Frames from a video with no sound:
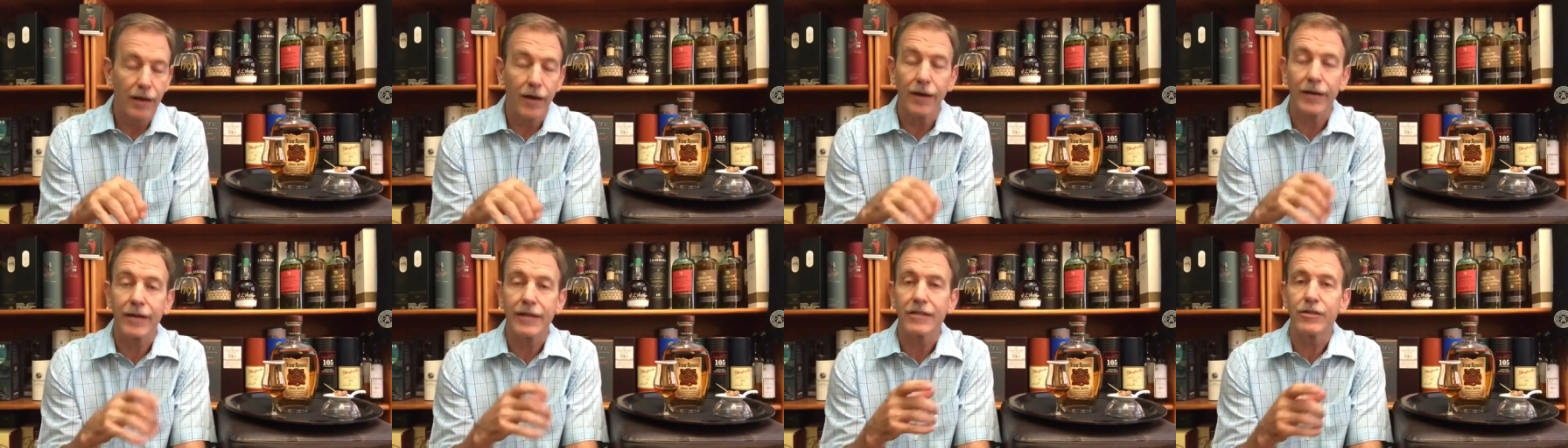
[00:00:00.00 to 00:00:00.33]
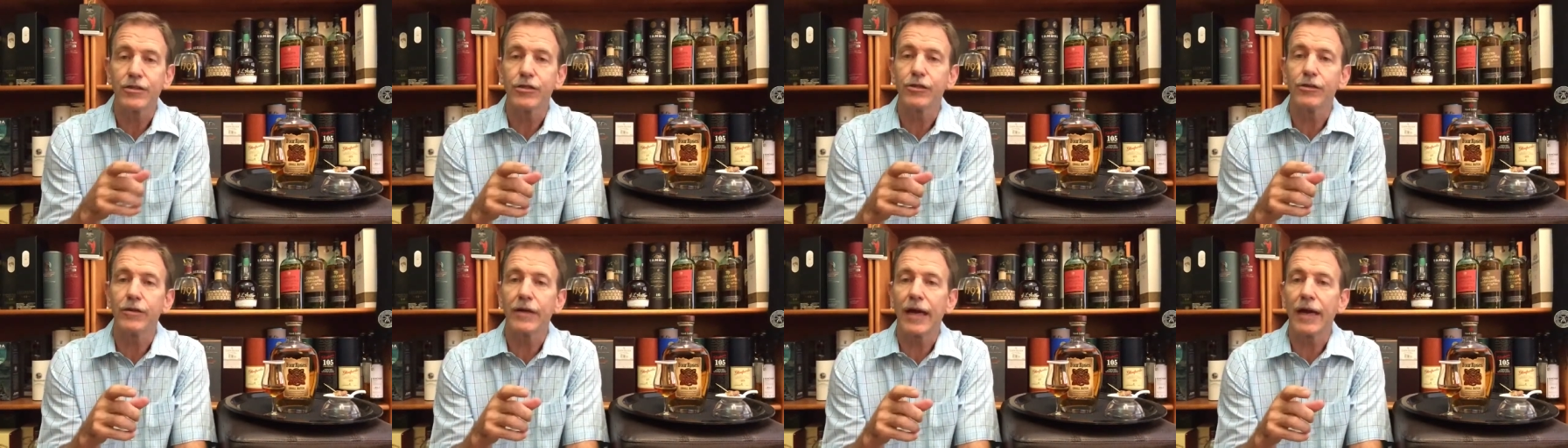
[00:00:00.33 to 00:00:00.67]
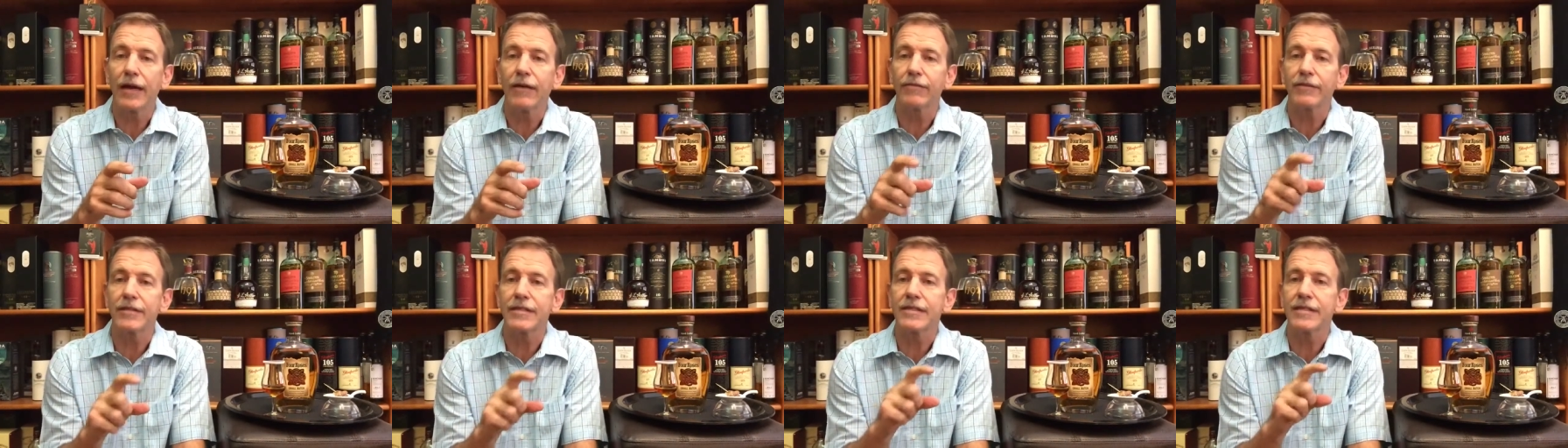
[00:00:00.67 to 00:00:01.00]
I do
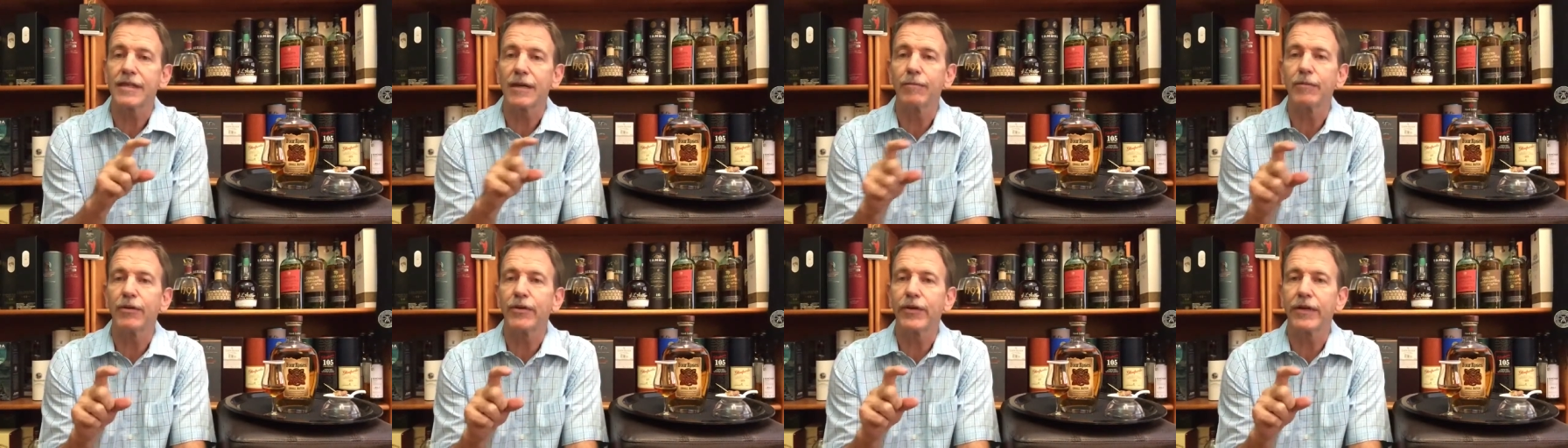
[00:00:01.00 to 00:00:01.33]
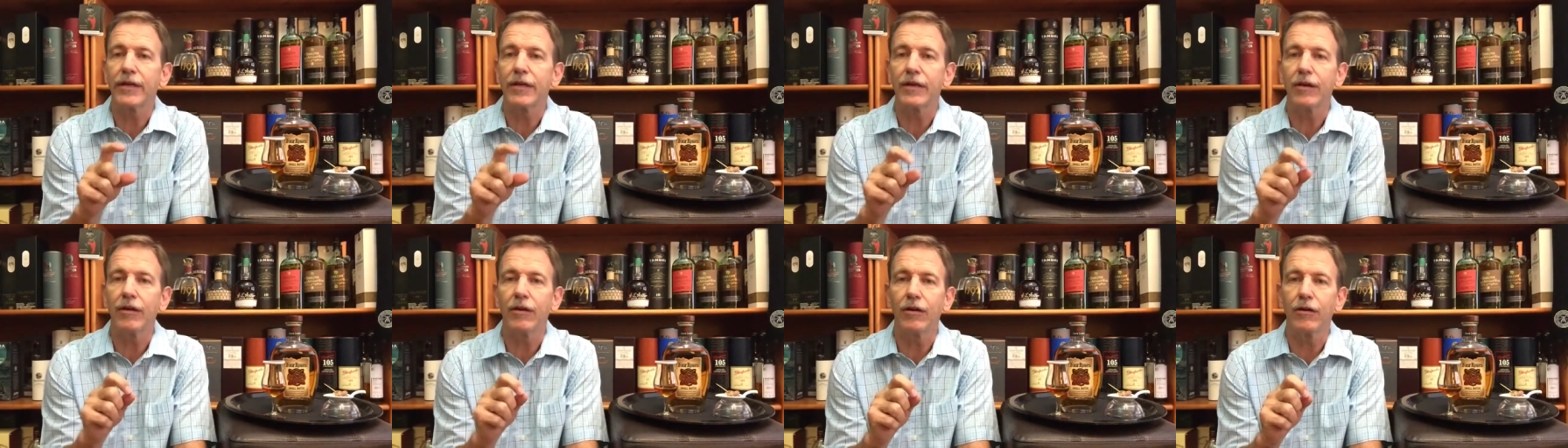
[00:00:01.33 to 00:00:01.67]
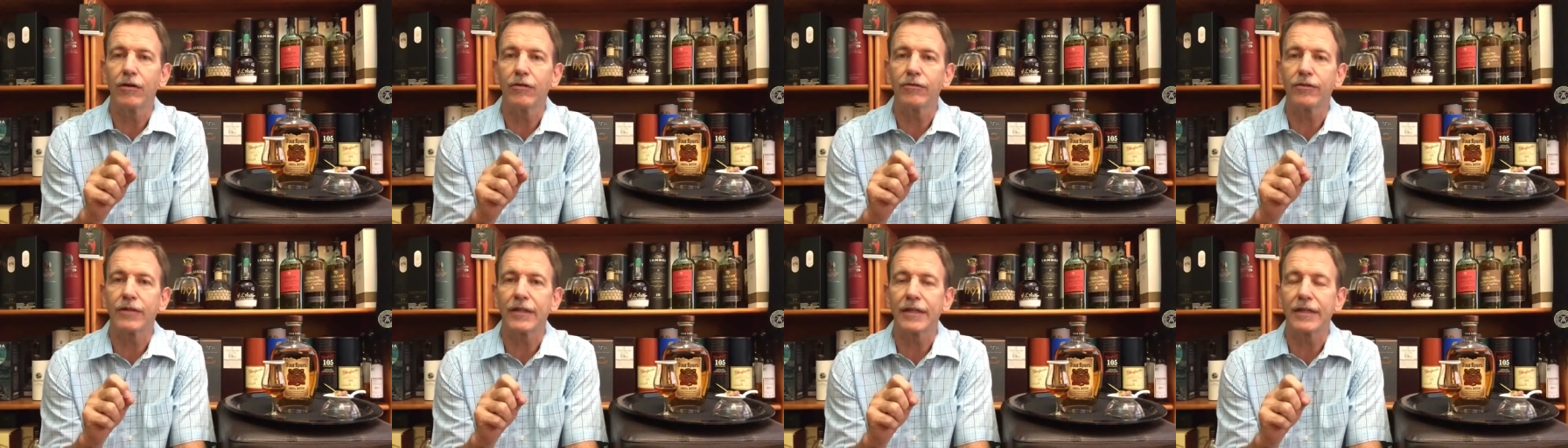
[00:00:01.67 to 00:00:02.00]
have a summary
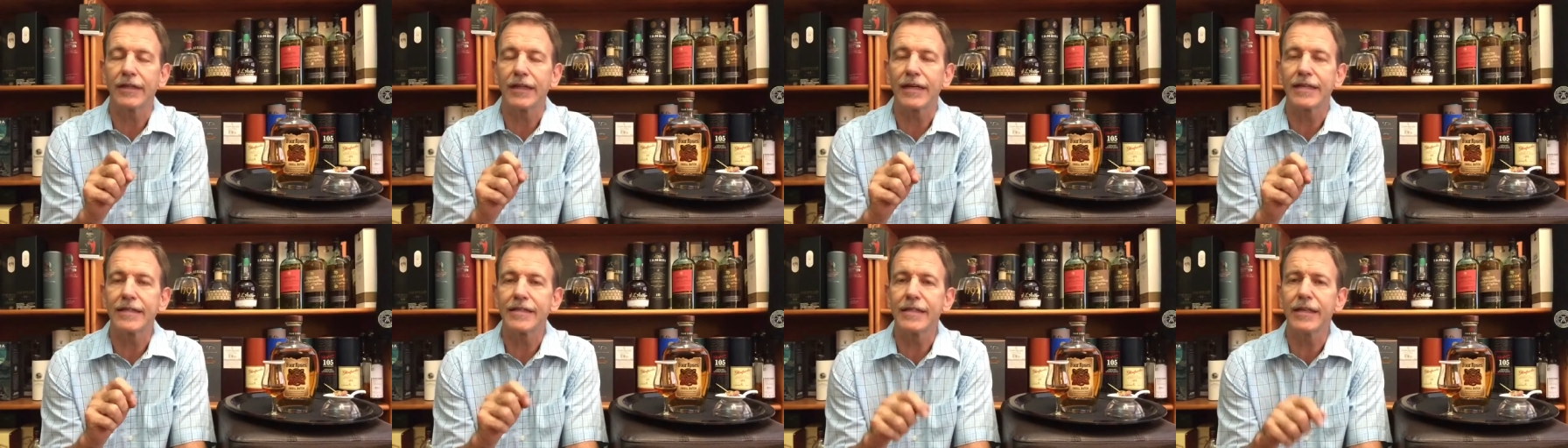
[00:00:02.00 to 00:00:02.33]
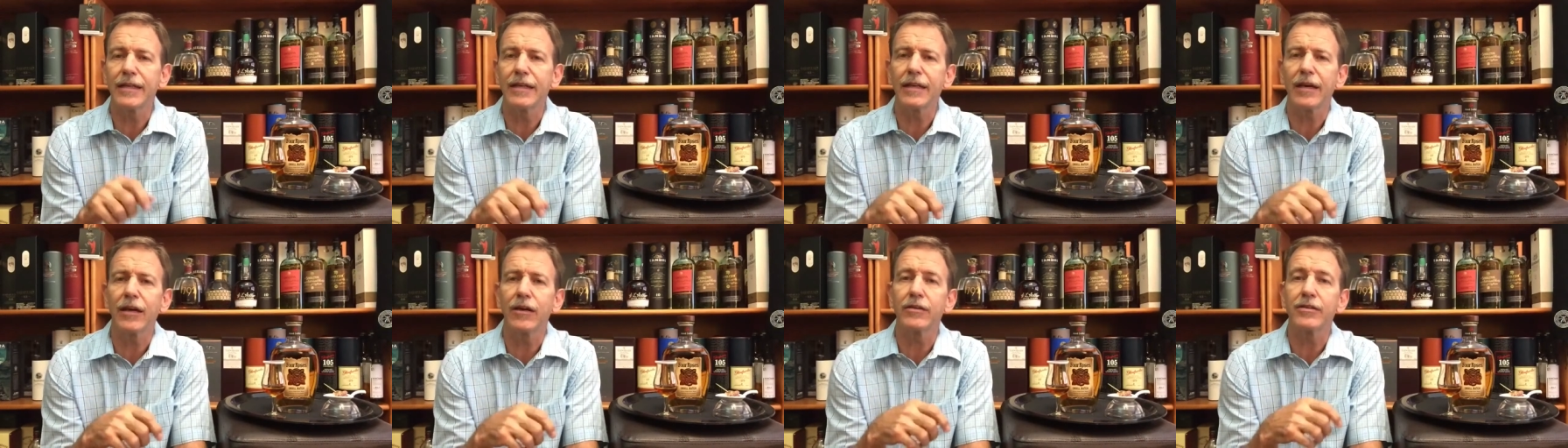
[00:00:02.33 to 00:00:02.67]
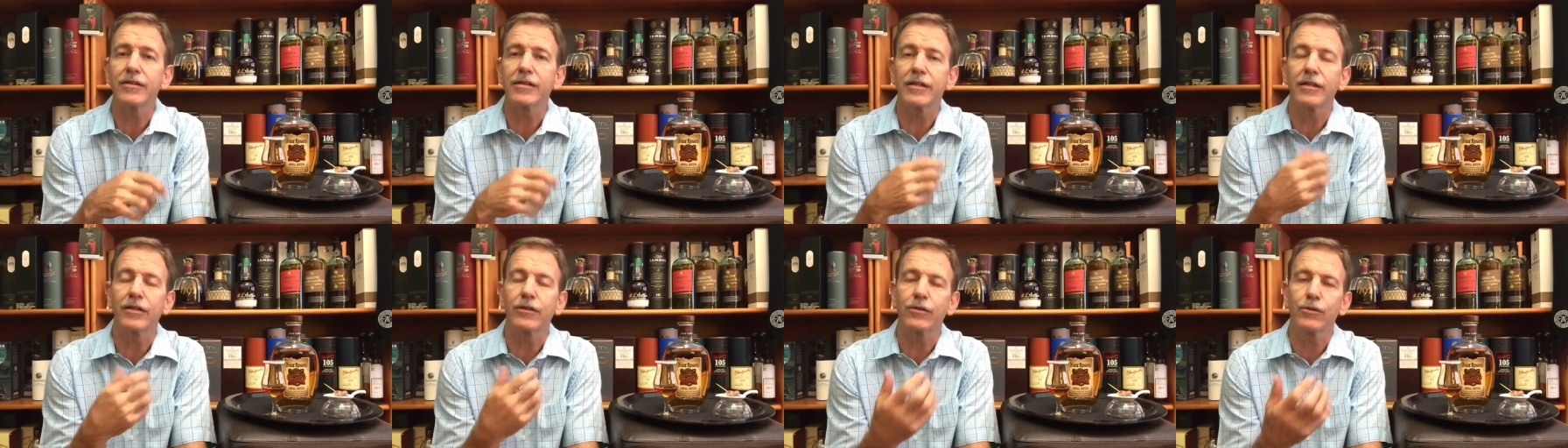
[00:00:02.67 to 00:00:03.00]
of the tasting
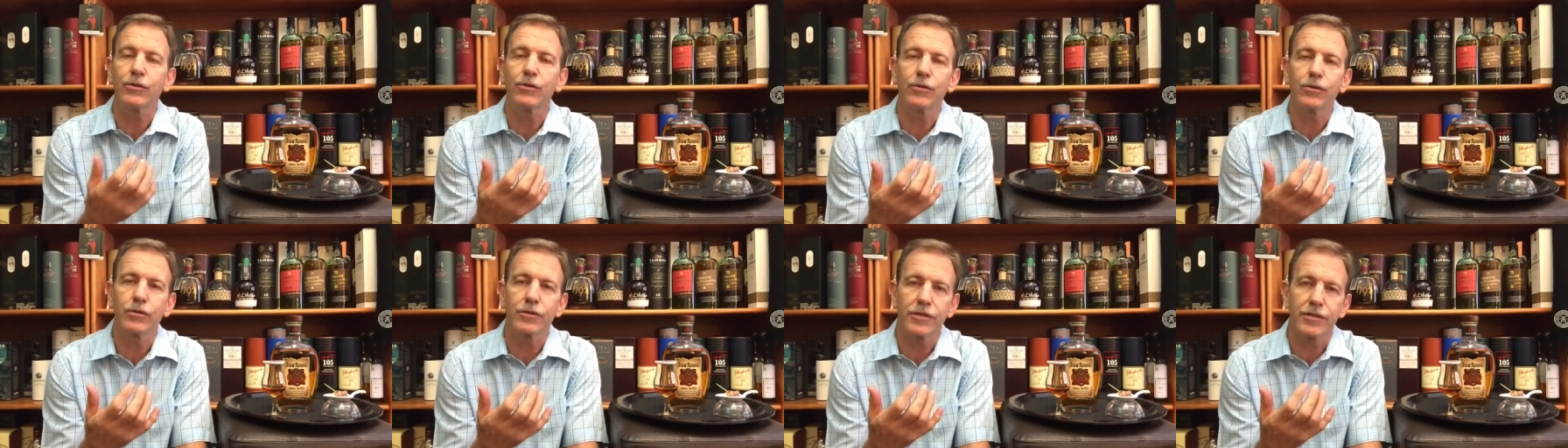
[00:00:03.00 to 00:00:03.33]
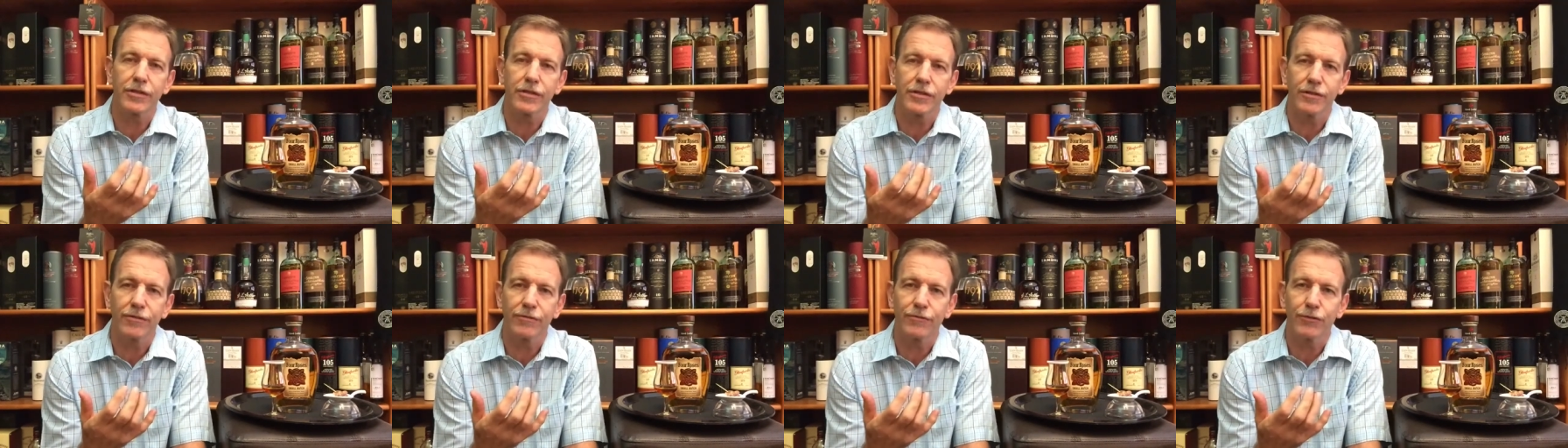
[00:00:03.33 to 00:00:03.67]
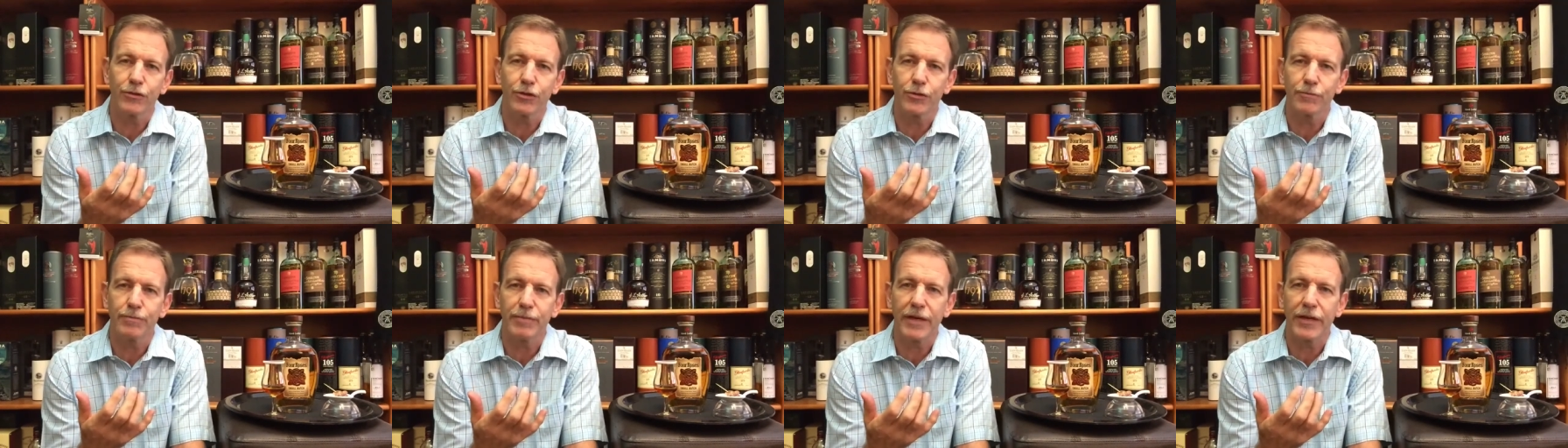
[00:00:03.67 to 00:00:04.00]
notes and also the
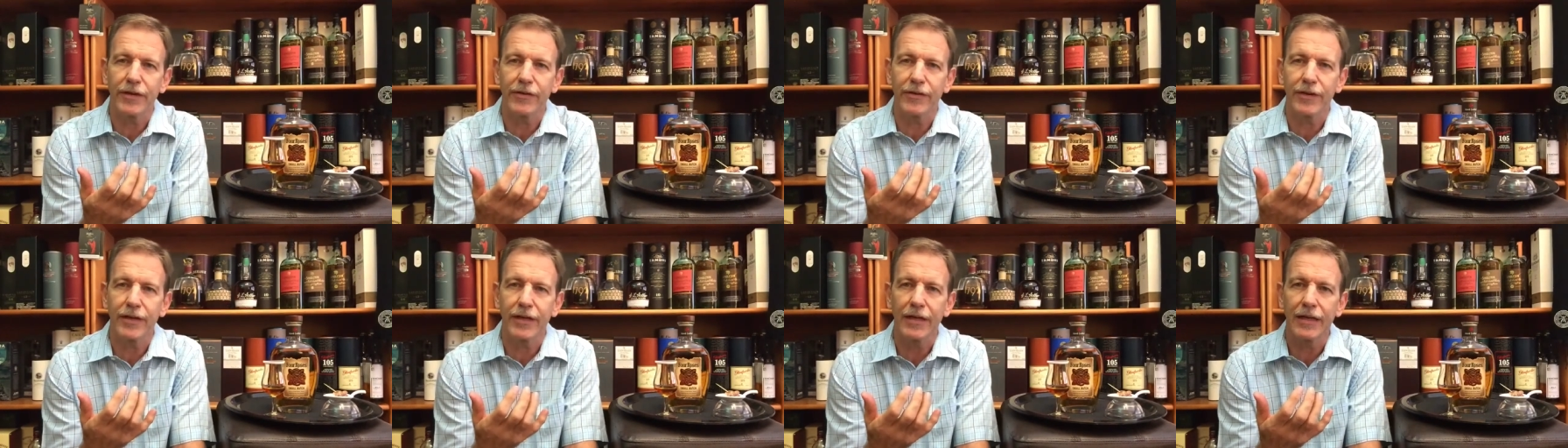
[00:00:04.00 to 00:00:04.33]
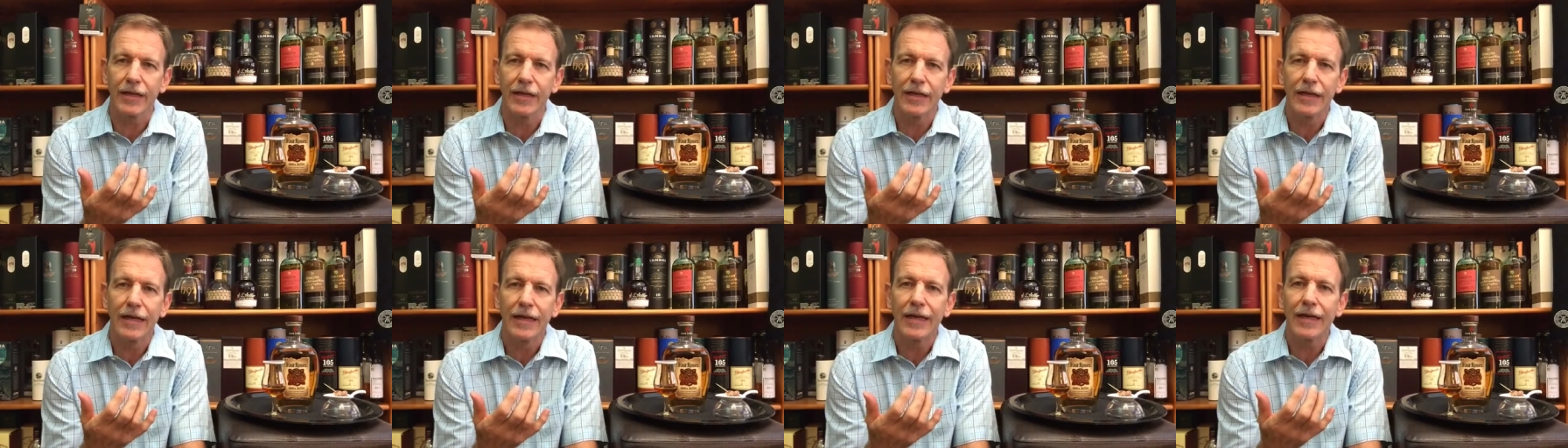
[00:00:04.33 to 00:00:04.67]
food pairing